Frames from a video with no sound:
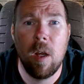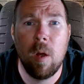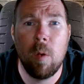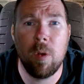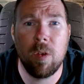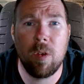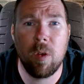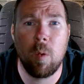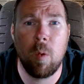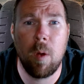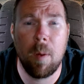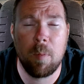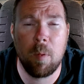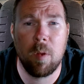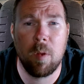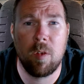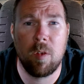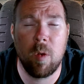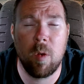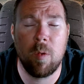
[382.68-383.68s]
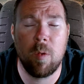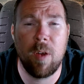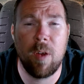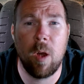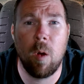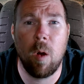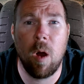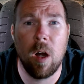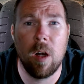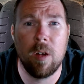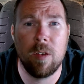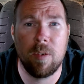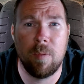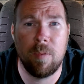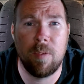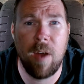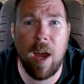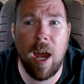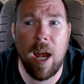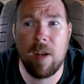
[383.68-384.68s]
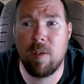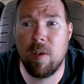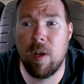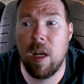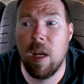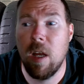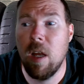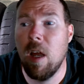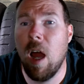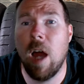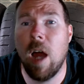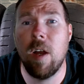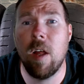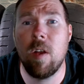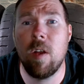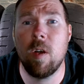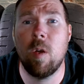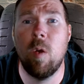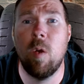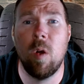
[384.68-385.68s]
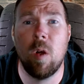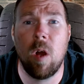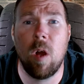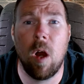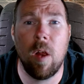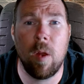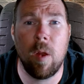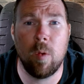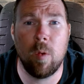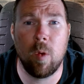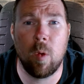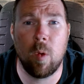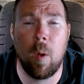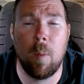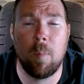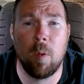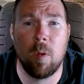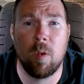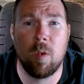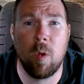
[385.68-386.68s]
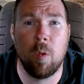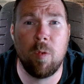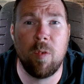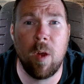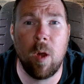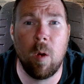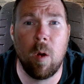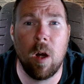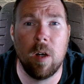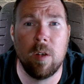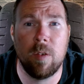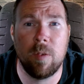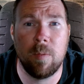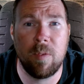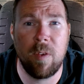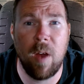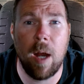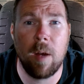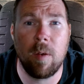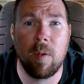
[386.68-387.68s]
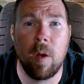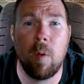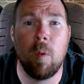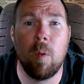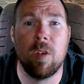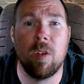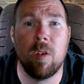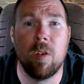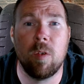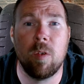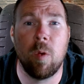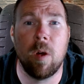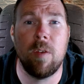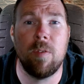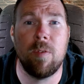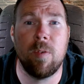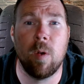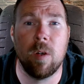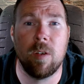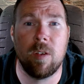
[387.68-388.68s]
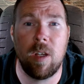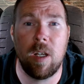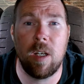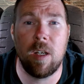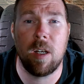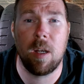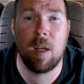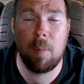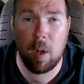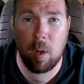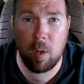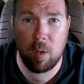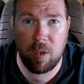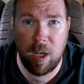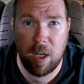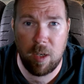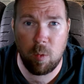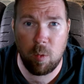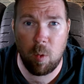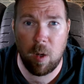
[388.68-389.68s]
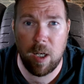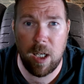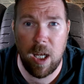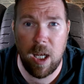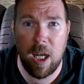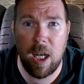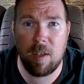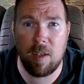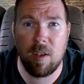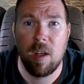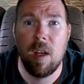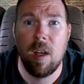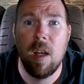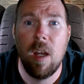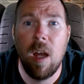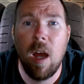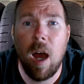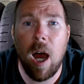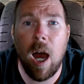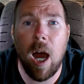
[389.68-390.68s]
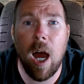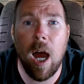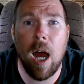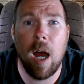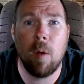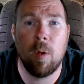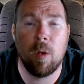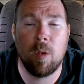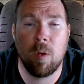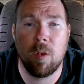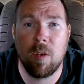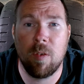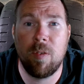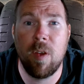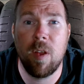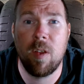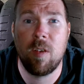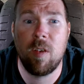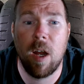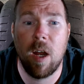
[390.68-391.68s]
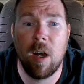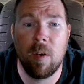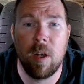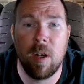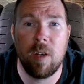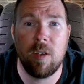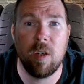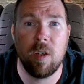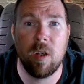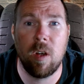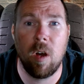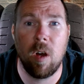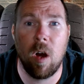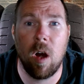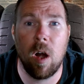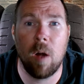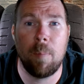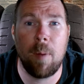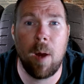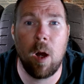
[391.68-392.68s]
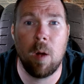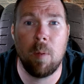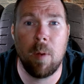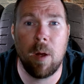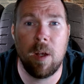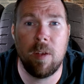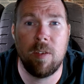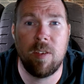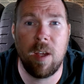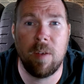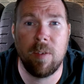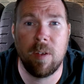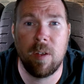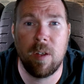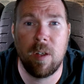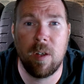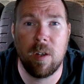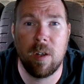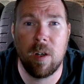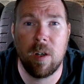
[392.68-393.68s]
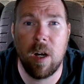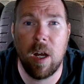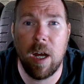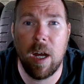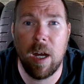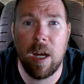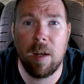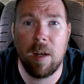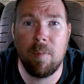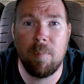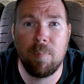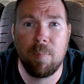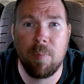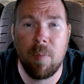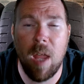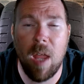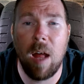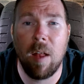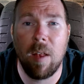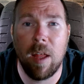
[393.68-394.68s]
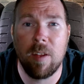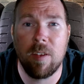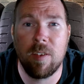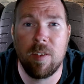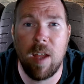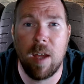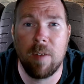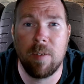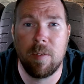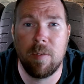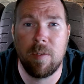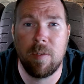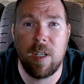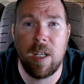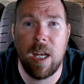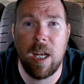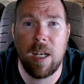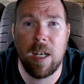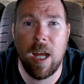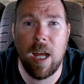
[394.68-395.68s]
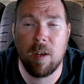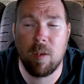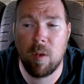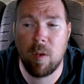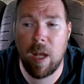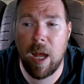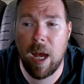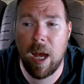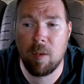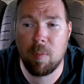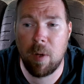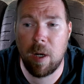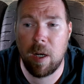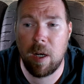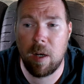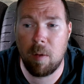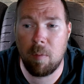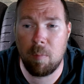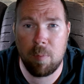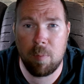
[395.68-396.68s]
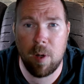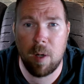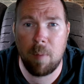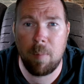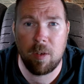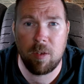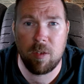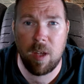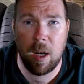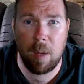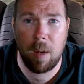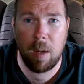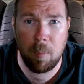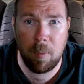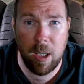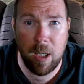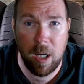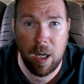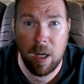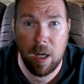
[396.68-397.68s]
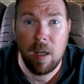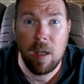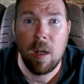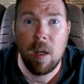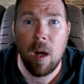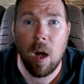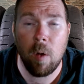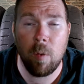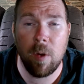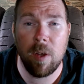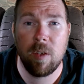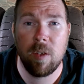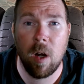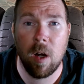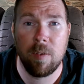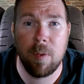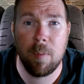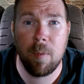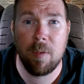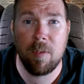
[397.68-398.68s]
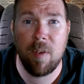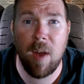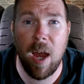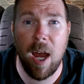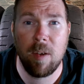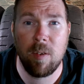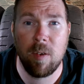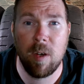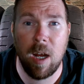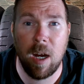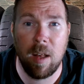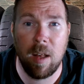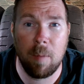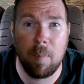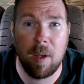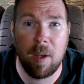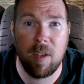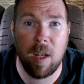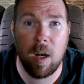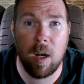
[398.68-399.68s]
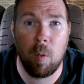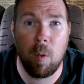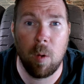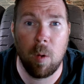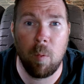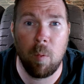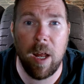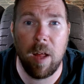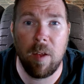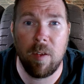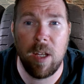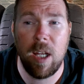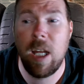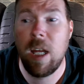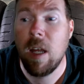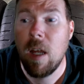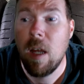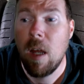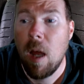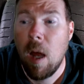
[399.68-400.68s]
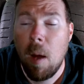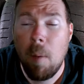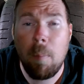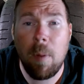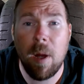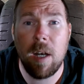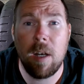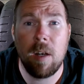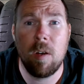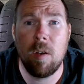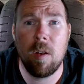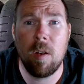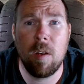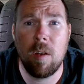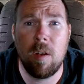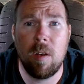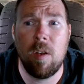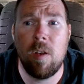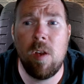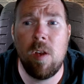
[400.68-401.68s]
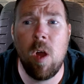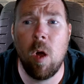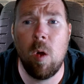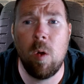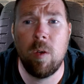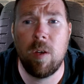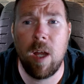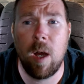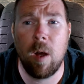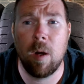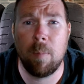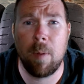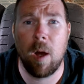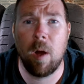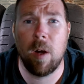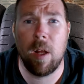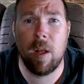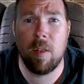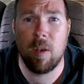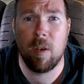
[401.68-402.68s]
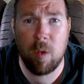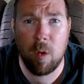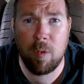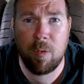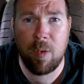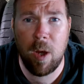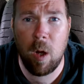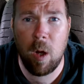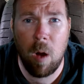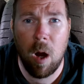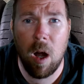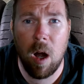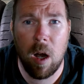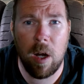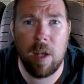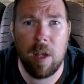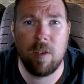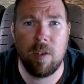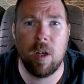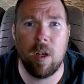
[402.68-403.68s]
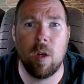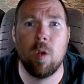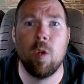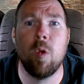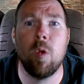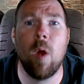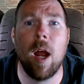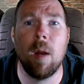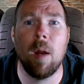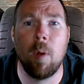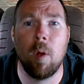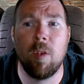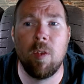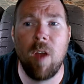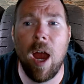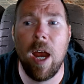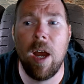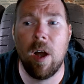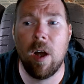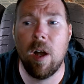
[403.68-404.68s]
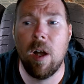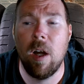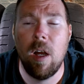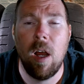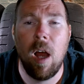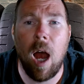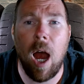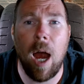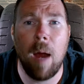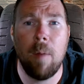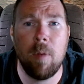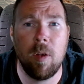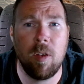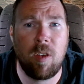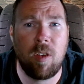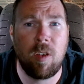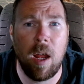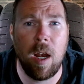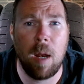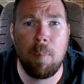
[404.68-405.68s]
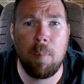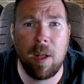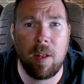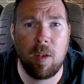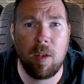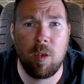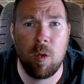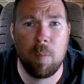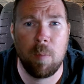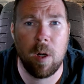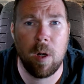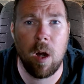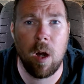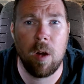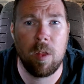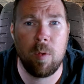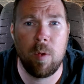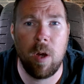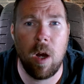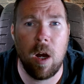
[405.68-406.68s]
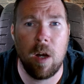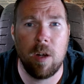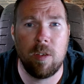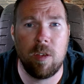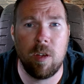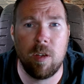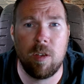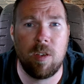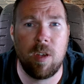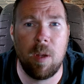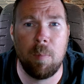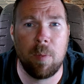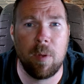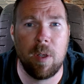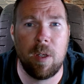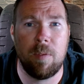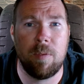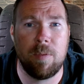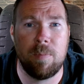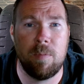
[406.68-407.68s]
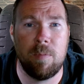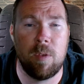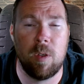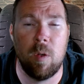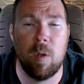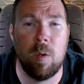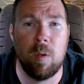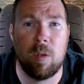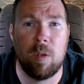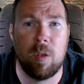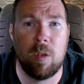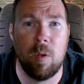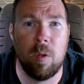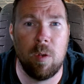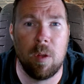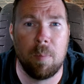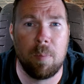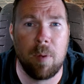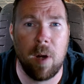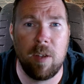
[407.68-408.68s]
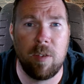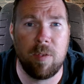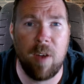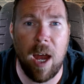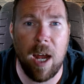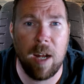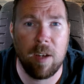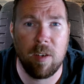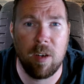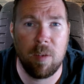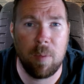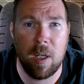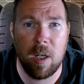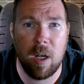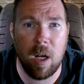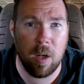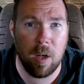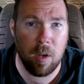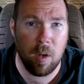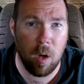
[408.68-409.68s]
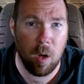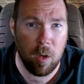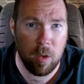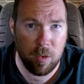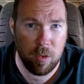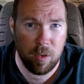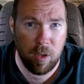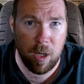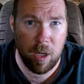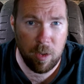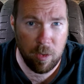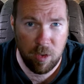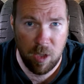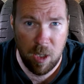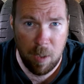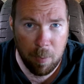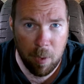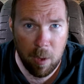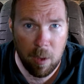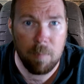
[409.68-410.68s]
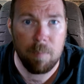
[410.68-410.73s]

was equipped with Trofeo R's from factory. Another cool car that was equipped with Trofeo R's from factory was the 2014 Camaro Z28, which was a 5th generation car powered by a 7-liter LS7 V8, naturally aspirated, and pretty much set up to be a race car from the factory, kind of like my ZL11 LE. But no doubt about it, the Trofeo R is an incredible tire. I'm just saying I'd pick the Supercar 3R just simply due to the price factor of being $100 a tire cheaper.